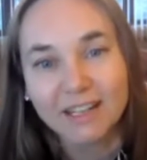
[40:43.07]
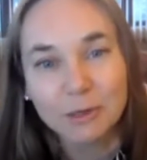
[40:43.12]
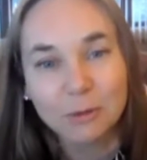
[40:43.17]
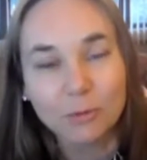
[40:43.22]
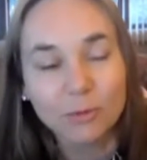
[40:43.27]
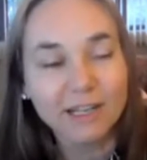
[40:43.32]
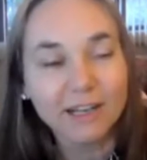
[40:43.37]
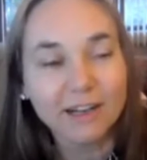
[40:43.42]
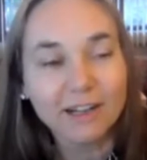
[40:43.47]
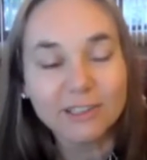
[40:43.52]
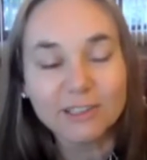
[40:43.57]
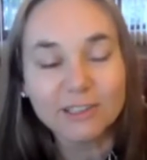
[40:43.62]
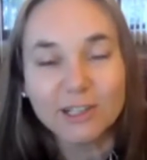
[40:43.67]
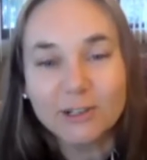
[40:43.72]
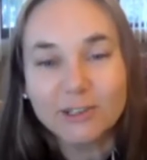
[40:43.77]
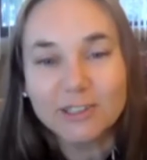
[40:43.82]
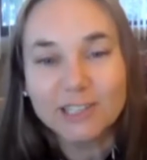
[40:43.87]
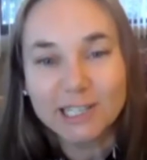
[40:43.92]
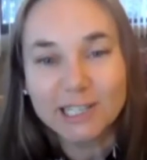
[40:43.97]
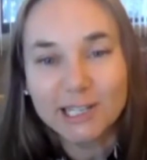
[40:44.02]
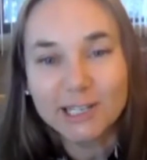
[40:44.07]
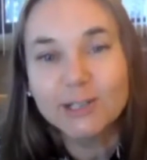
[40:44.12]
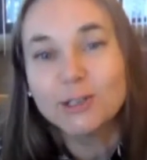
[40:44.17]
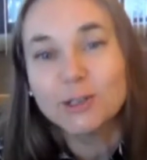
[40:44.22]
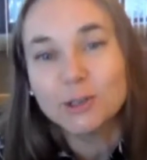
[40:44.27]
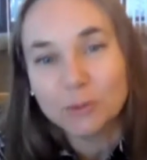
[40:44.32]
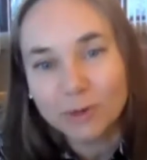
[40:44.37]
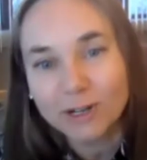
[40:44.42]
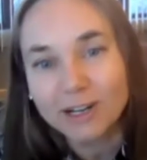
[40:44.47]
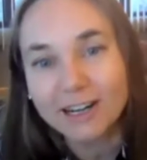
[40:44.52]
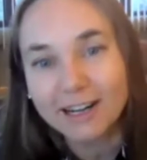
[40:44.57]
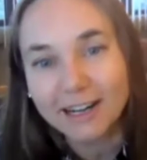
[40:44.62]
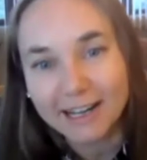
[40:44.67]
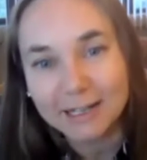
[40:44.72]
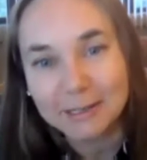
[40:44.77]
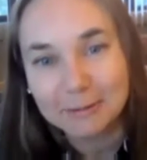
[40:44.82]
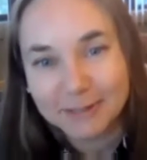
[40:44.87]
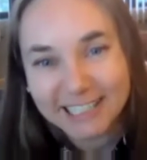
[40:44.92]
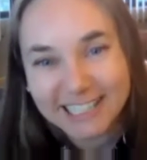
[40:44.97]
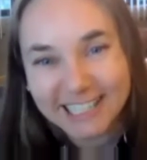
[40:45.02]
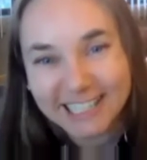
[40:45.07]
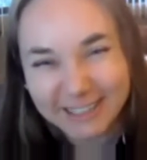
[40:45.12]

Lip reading: We all know that he knew where Adam and